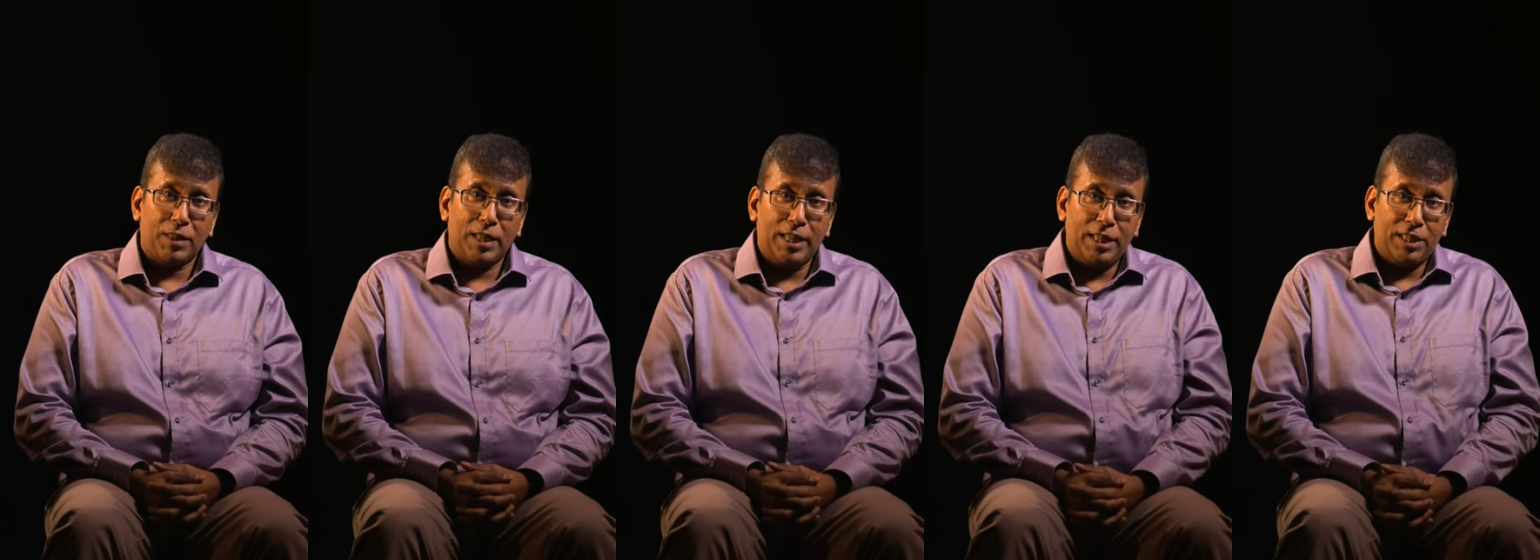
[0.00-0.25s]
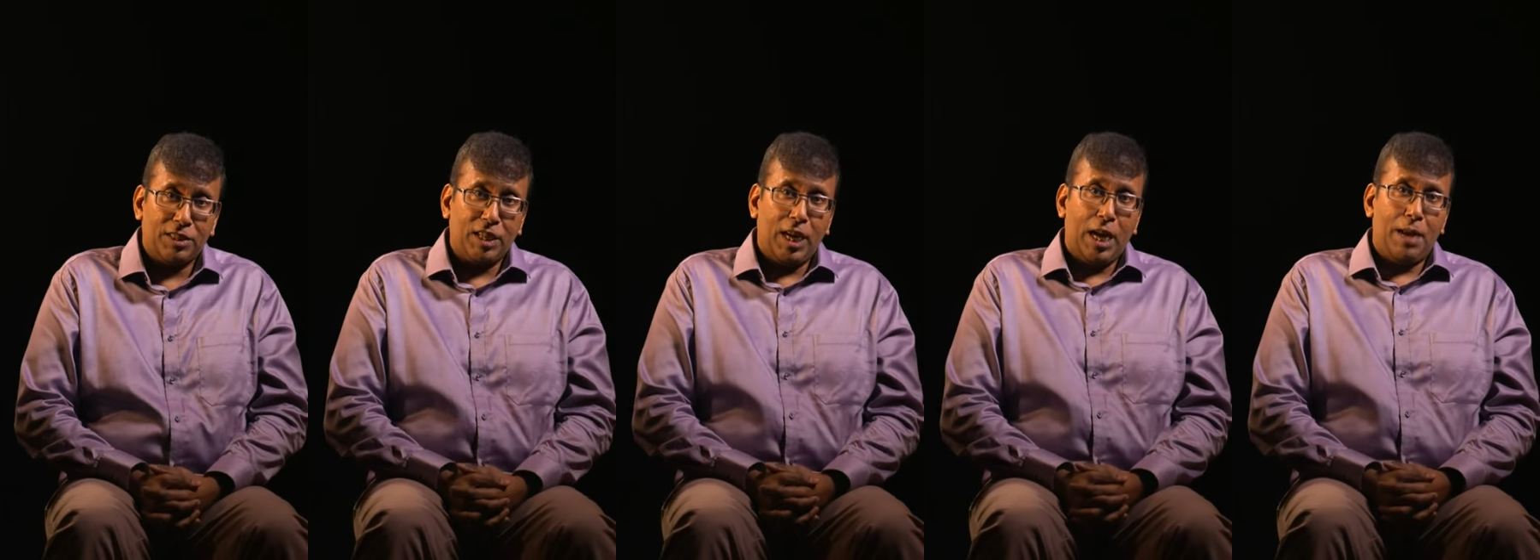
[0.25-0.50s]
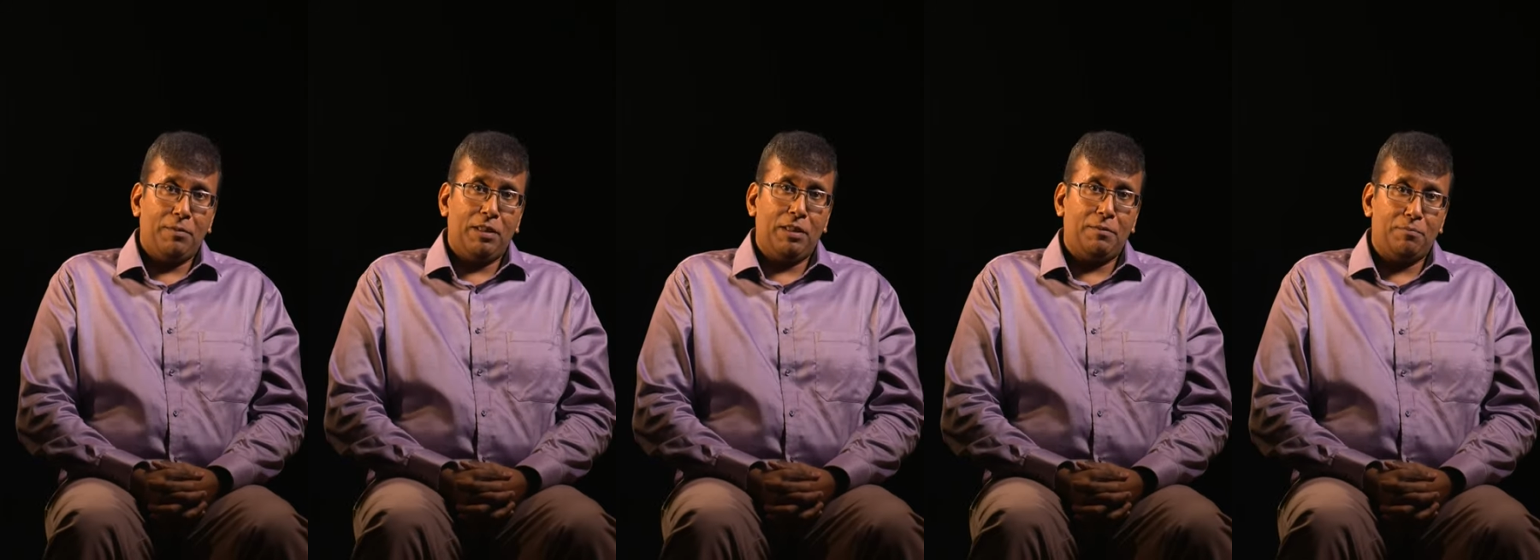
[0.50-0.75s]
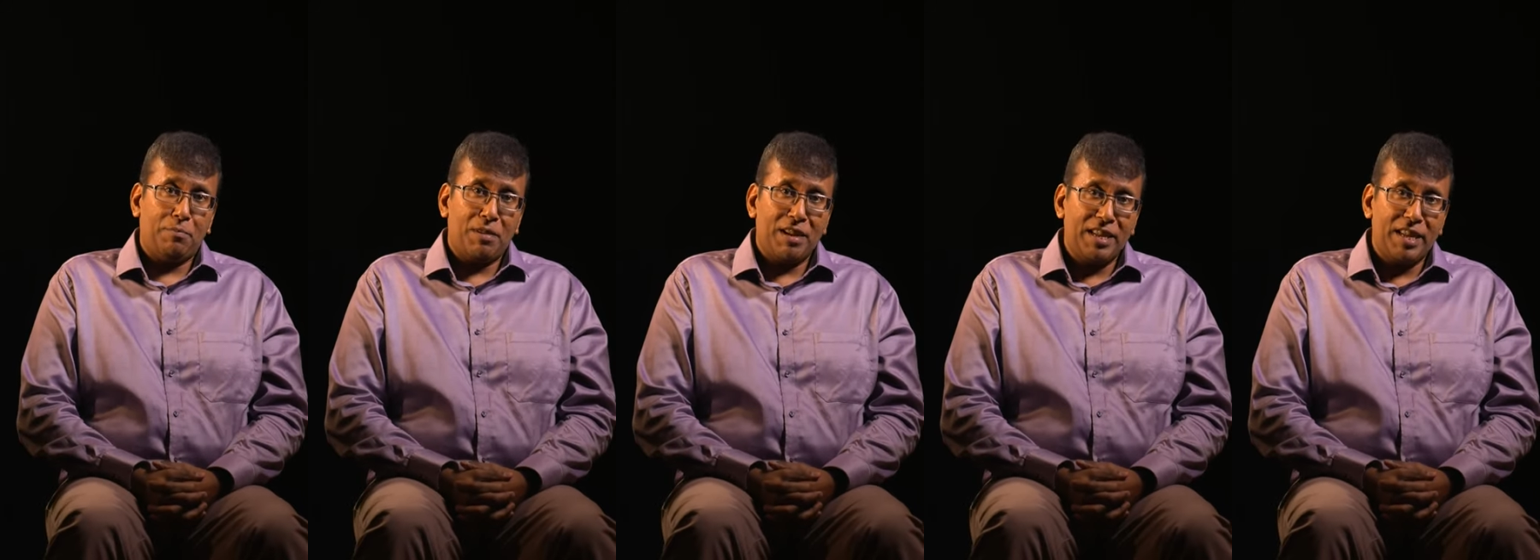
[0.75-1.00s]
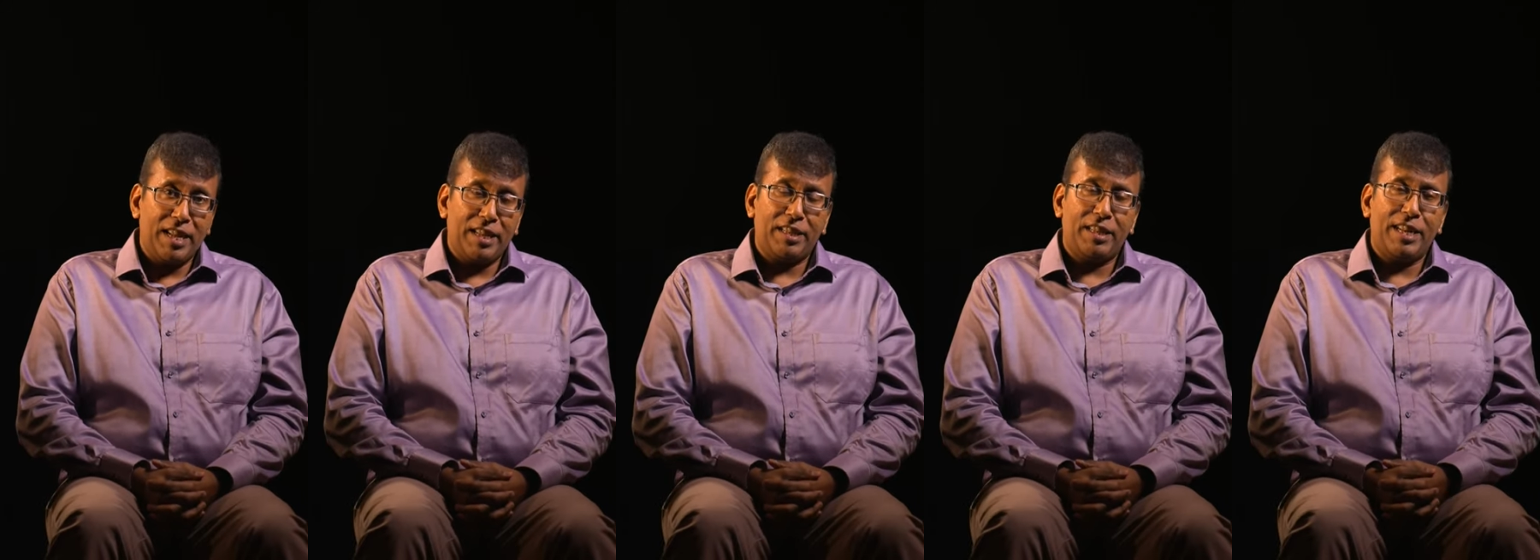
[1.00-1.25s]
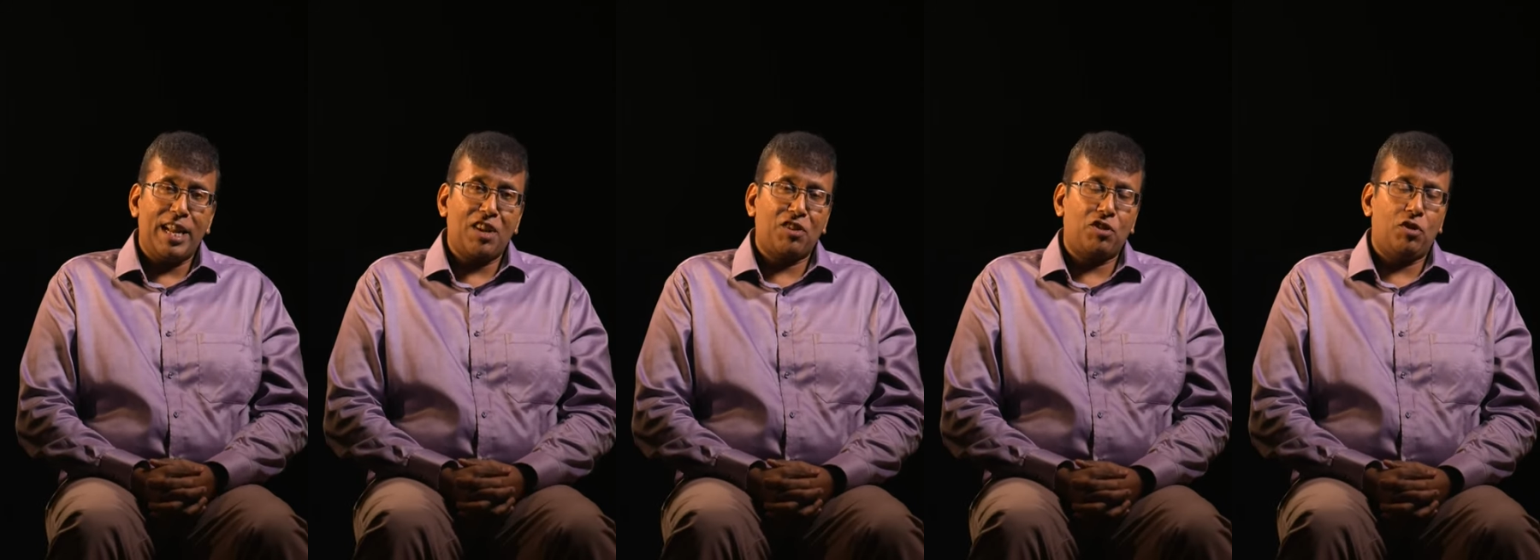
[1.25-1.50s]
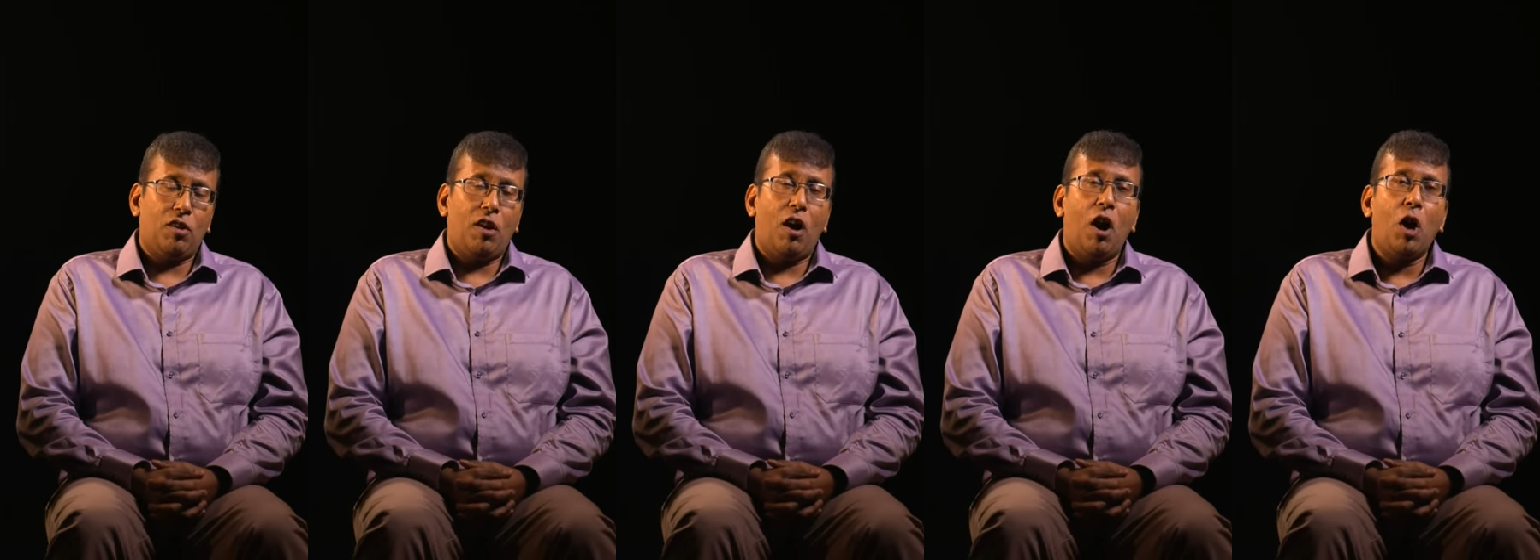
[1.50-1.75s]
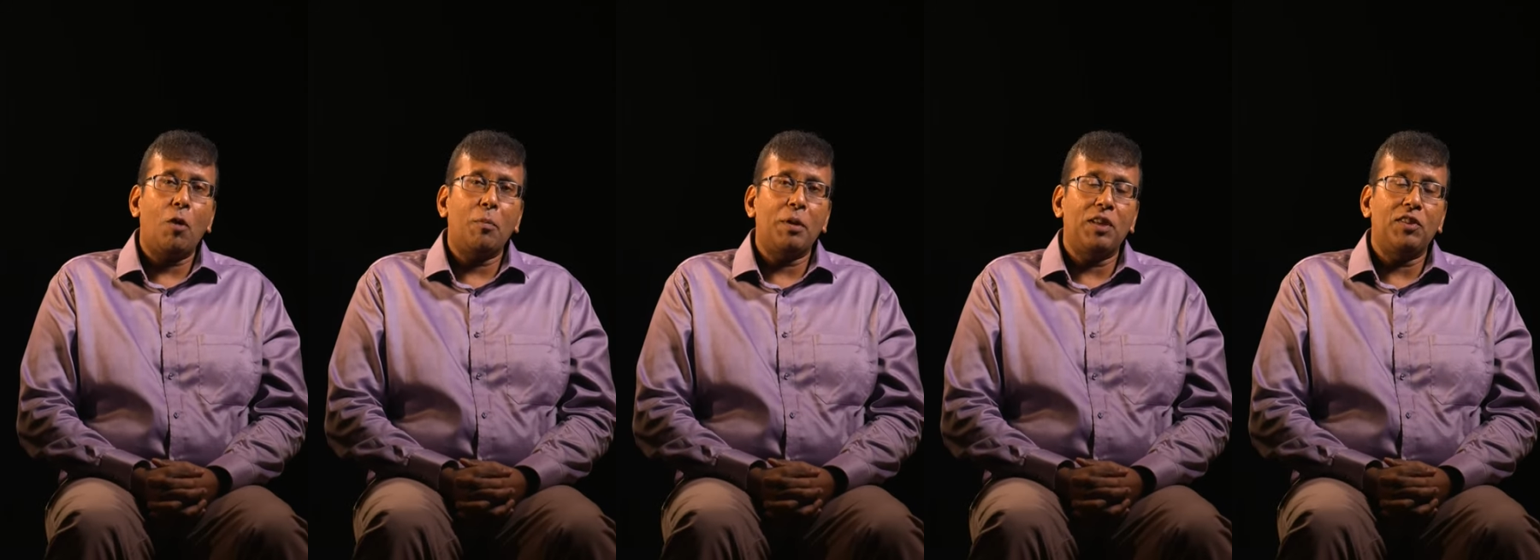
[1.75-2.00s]
in a time that predated national
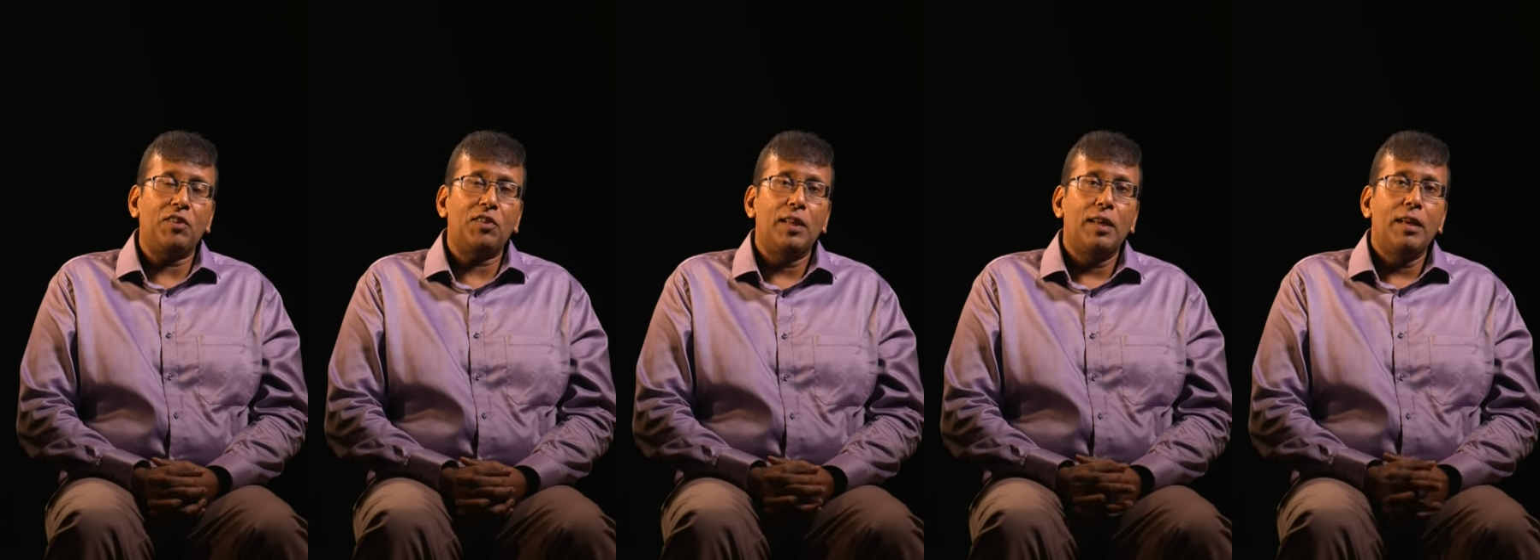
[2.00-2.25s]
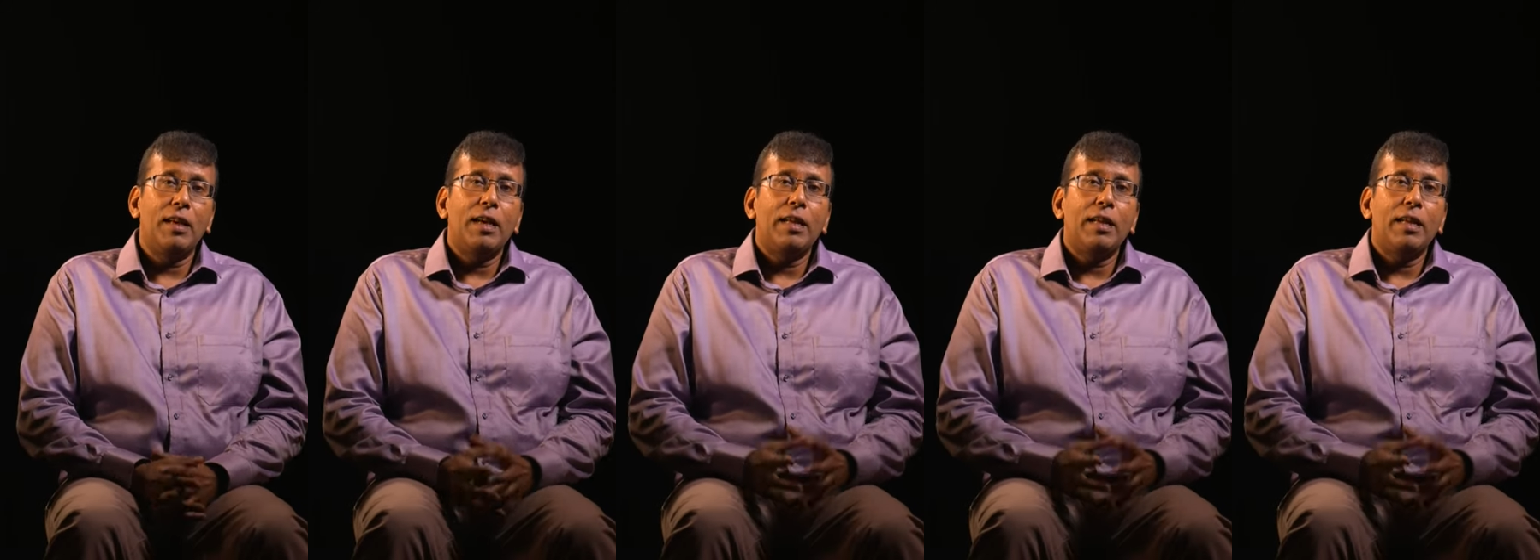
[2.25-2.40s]
armies,